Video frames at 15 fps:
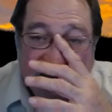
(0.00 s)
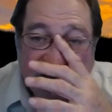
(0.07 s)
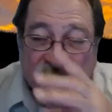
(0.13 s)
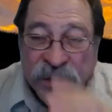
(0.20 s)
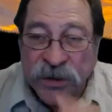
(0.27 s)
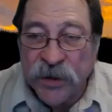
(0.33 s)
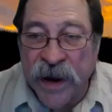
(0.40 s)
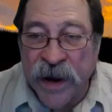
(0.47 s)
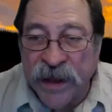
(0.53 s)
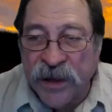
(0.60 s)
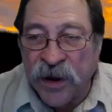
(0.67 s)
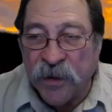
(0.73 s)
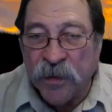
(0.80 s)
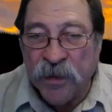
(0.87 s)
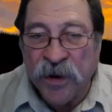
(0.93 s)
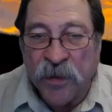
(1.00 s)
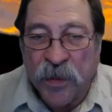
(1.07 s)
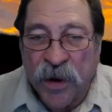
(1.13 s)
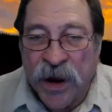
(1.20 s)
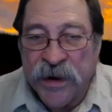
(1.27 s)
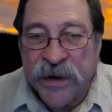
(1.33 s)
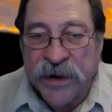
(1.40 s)
so you can track your
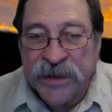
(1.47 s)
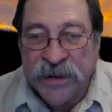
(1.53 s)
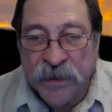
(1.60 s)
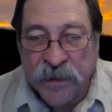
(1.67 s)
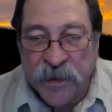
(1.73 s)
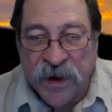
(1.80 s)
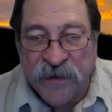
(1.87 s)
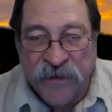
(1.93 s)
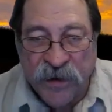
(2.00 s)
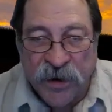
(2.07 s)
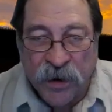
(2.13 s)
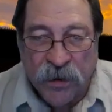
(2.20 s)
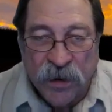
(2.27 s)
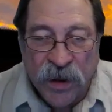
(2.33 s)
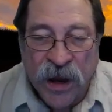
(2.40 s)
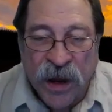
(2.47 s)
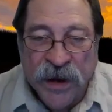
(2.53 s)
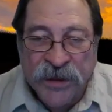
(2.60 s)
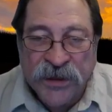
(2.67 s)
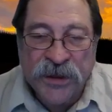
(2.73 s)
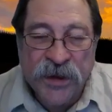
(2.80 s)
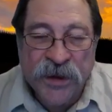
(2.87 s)
progress. But if you don't
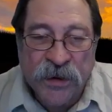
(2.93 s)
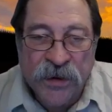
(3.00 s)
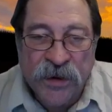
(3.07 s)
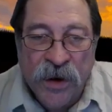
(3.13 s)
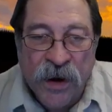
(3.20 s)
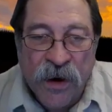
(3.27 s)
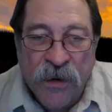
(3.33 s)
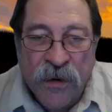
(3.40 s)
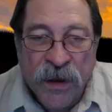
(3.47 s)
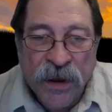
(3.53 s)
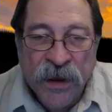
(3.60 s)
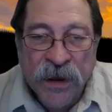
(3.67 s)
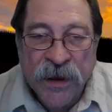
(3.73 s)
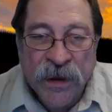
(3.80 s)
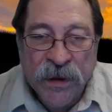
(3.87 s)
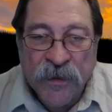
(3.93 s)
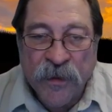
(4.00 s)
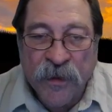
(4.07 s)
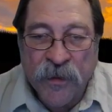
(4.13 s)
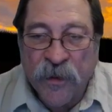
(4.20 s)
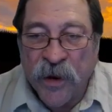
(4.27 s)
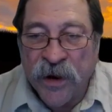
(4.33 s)
log it, you don't know
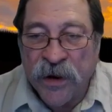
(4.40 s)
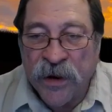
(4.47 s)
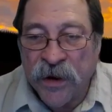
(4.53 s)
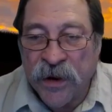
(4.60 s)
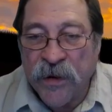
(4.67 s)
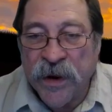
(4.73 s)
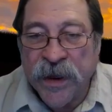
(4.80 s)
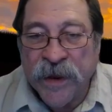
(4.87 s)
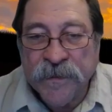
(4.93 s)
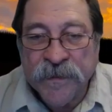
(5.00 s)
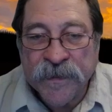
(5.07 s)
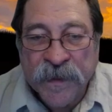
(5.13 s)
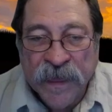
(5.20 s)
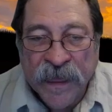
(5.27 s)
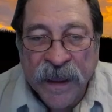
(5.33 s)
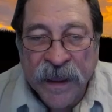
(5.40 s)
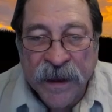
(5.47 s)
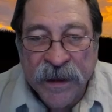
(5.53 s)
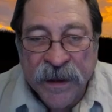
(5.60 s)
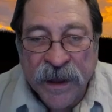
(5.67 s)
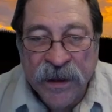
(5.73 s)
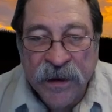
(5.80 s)
where you're going.
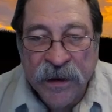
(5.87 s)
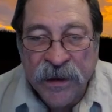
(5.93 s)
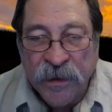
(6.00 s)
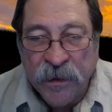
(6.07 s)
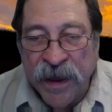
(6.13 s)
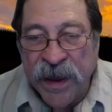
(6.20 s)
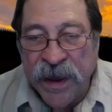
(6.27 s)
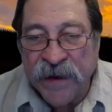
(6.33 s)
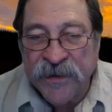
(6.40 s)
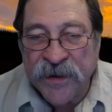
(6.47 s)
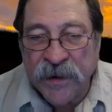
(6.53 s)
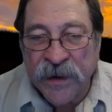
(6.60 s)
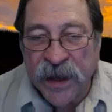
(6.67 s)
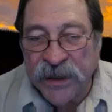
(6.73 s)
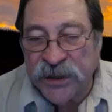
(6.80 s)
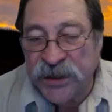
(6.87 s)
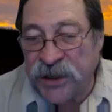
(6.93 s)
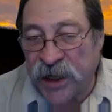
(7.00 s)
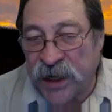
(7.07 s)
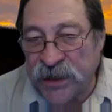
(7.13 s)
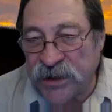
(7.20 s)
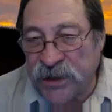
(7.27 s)
Now you may have to
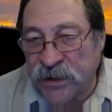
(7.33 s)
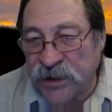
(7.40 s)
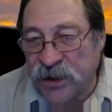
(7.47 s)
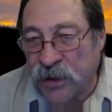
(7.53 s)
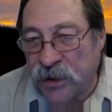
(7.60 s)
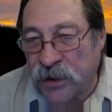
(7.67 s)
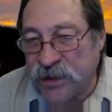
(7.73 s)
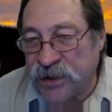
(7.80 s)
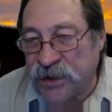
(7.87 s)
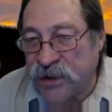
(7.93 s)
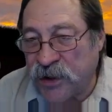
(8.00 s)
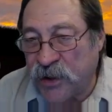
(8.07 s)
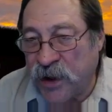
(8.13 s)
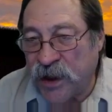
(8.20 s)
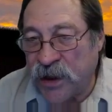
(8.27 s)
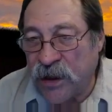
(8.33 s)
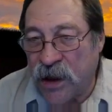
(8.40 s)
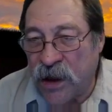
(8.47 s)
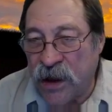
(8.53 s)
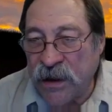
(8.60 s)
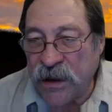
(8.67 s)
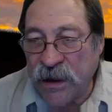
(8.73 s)
adjust those goals as you're going
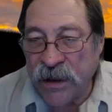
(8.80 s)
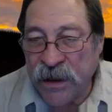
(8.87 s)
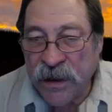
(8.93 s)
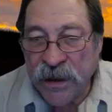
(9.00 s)
along.